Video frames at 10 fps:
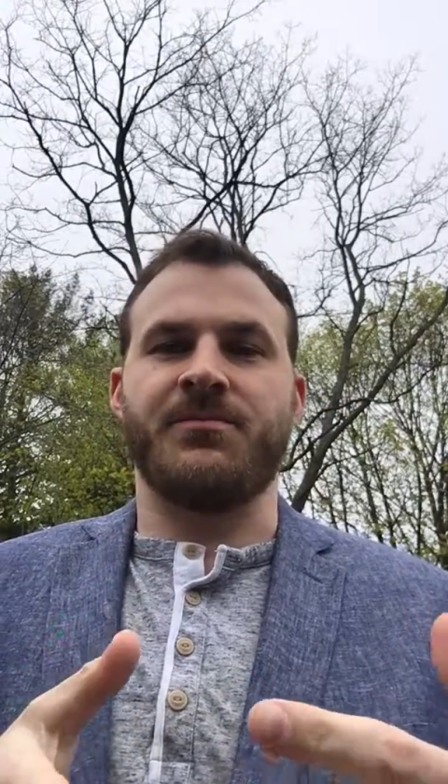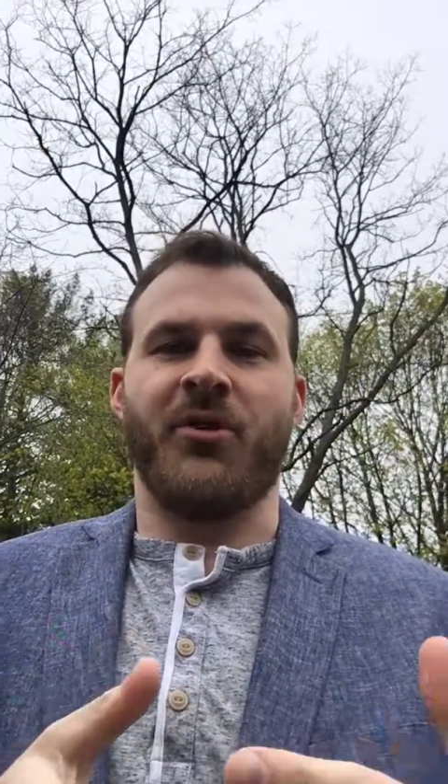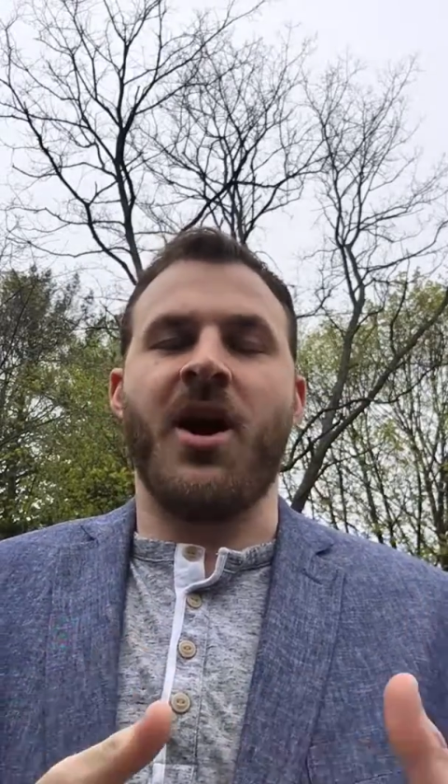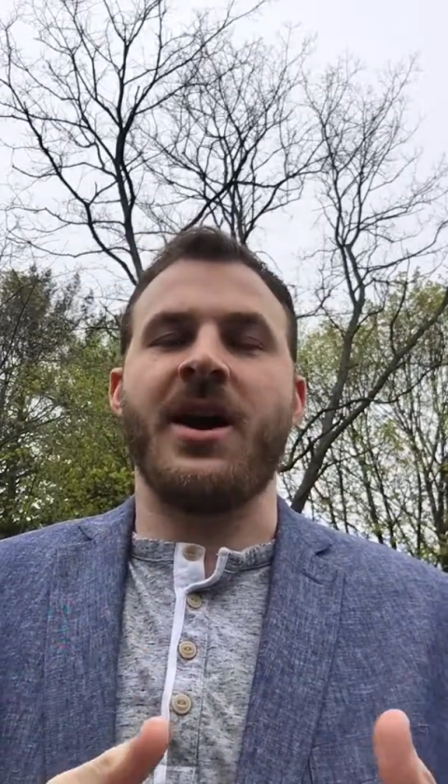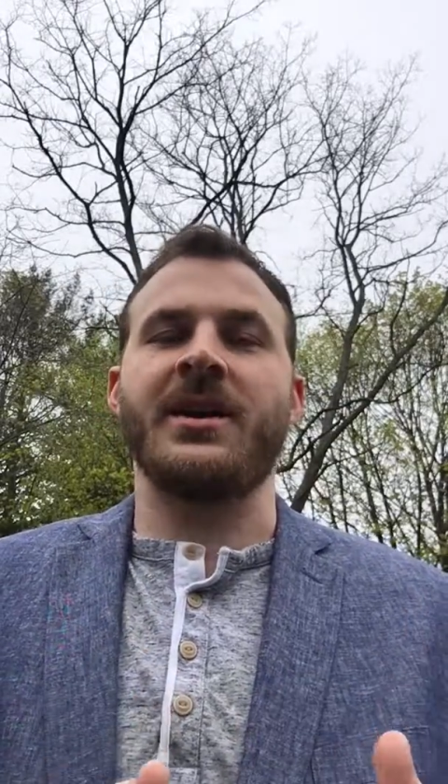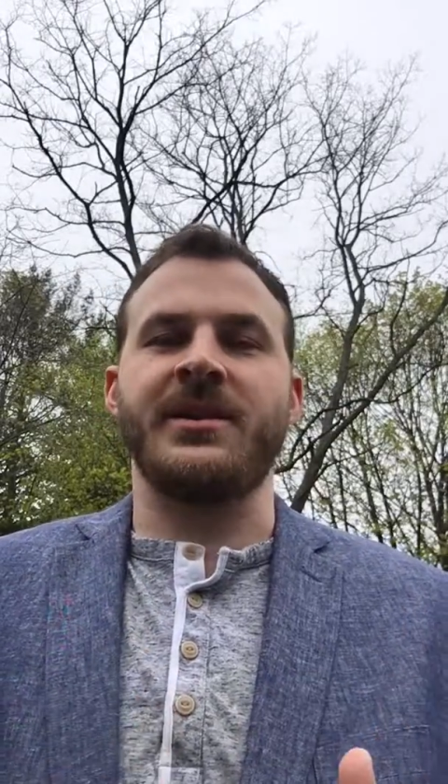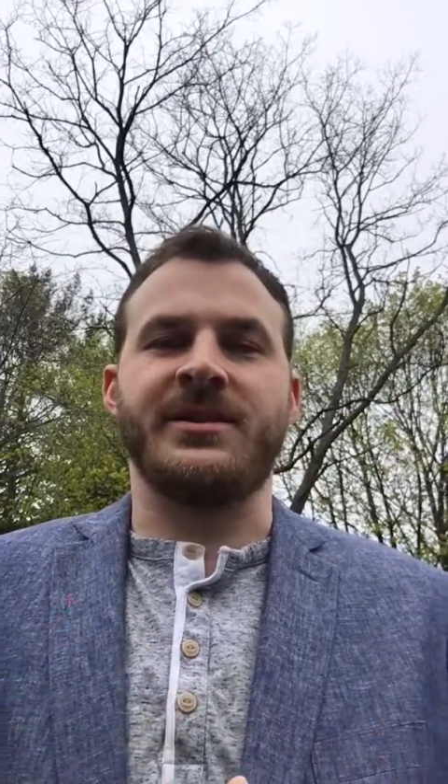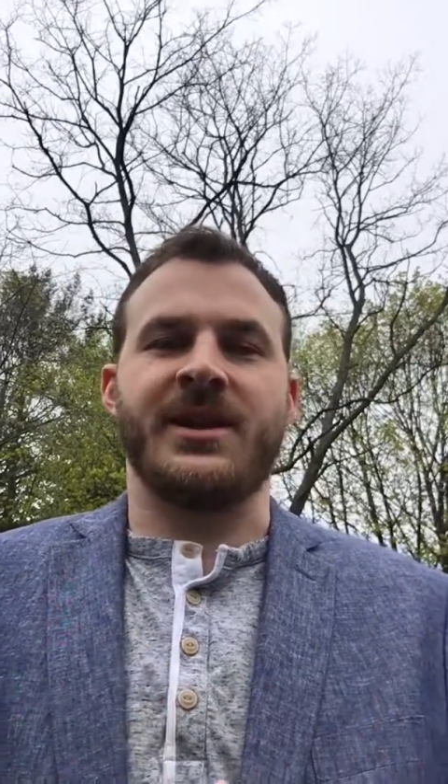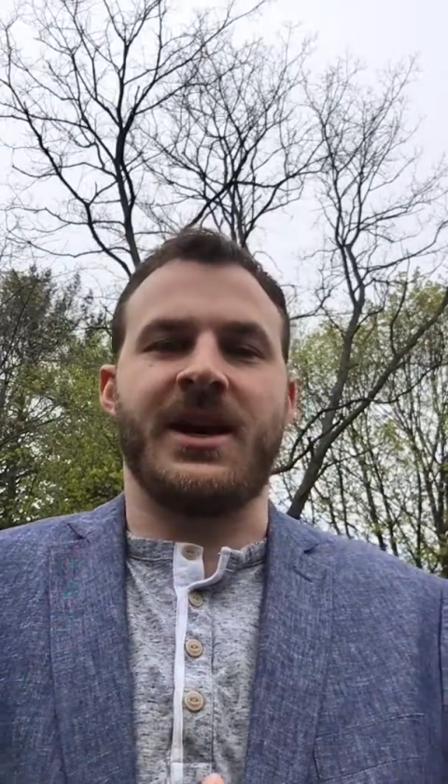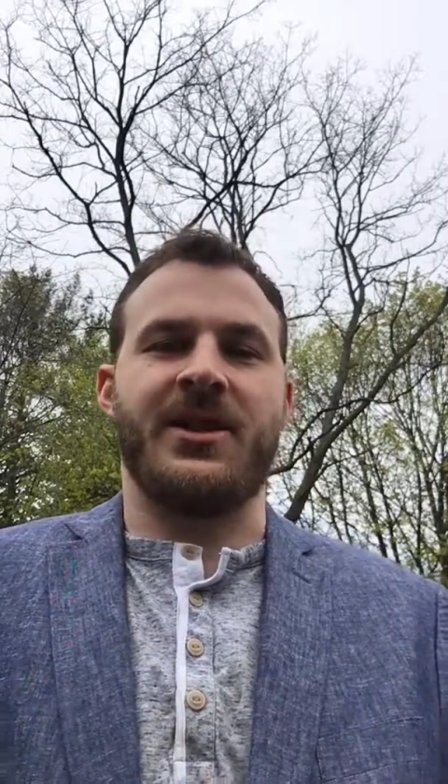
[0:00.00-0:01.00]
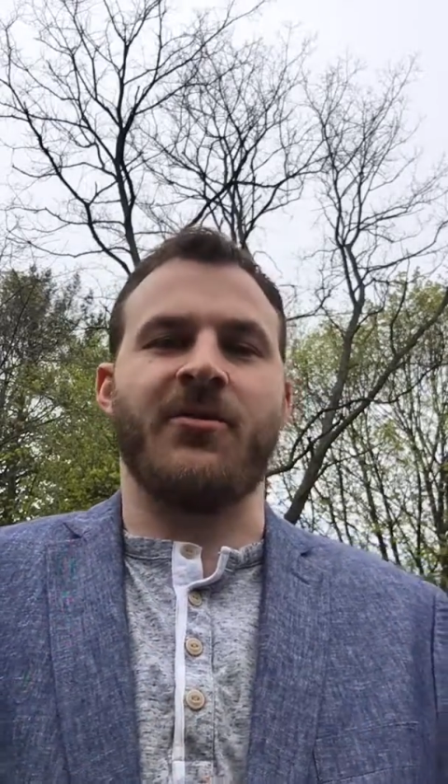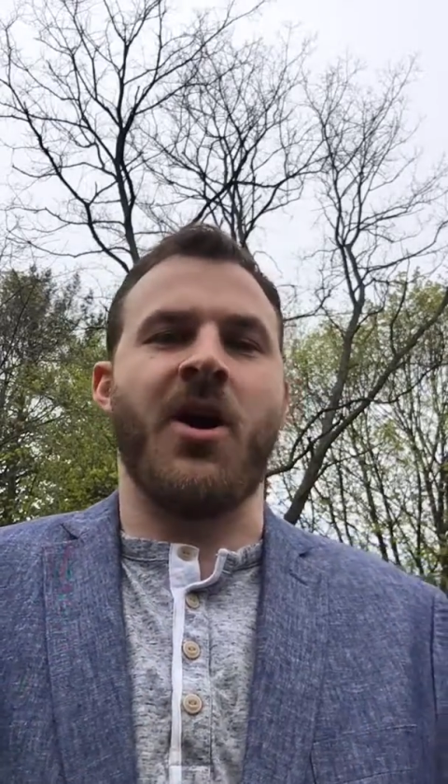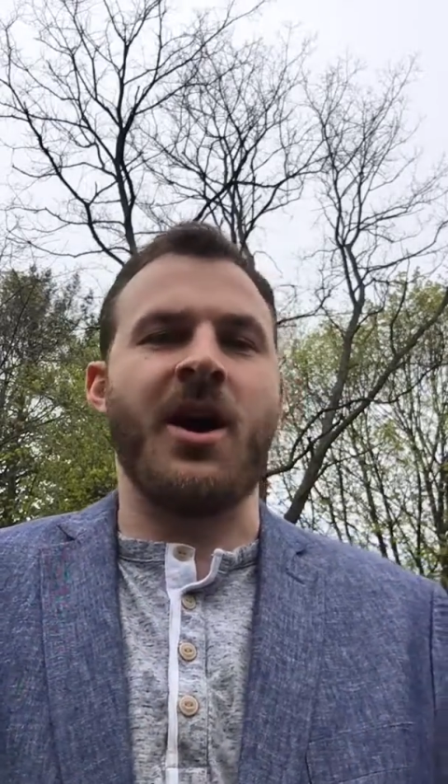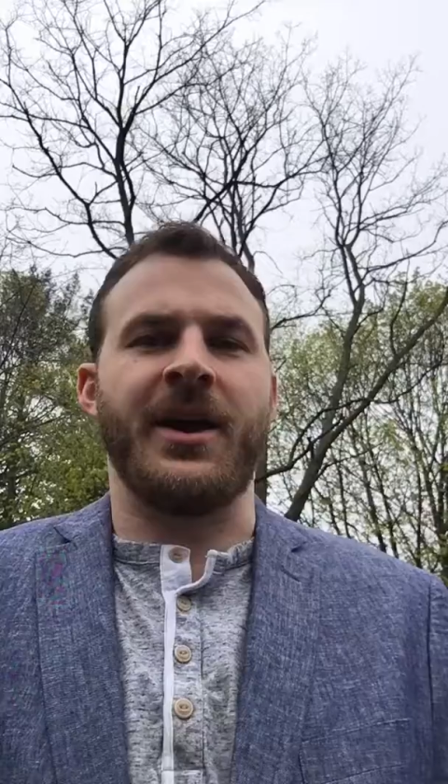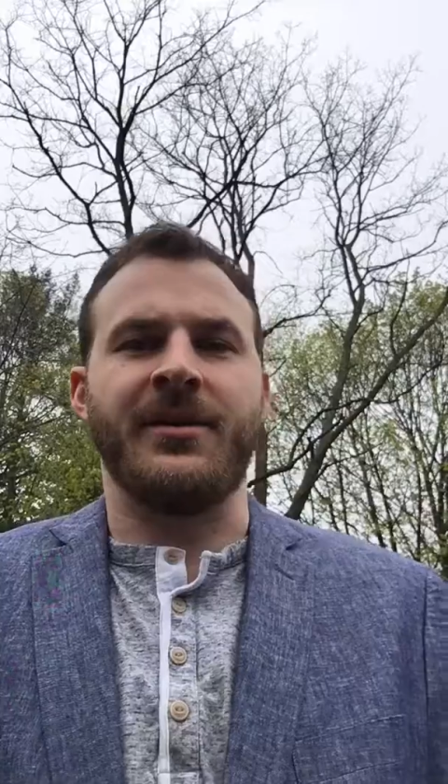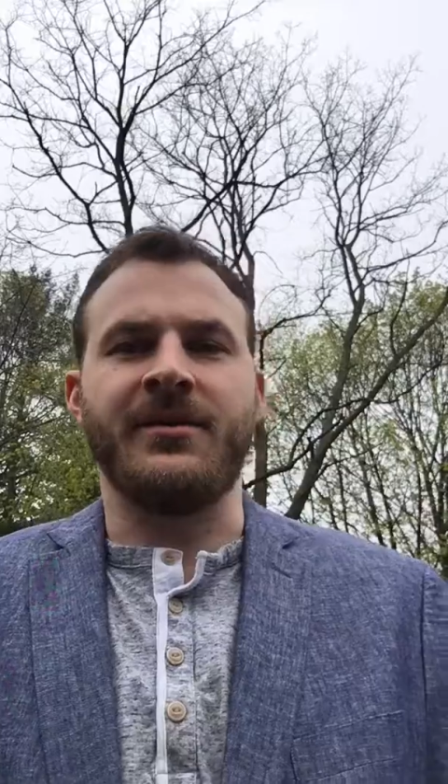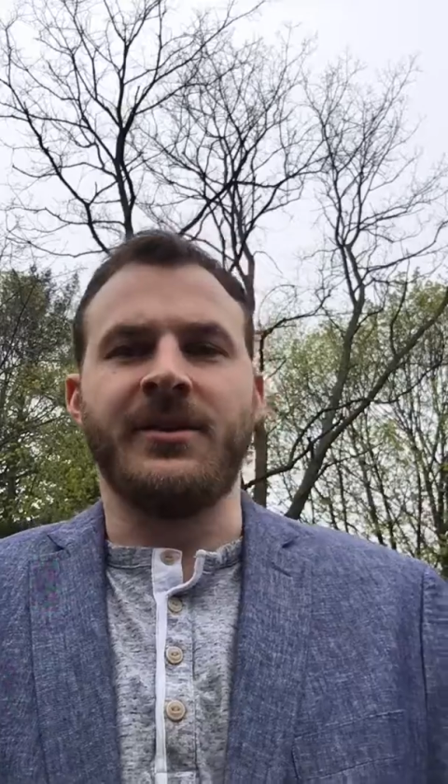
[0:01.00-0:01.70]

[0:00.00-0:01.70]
product inside the Rocket.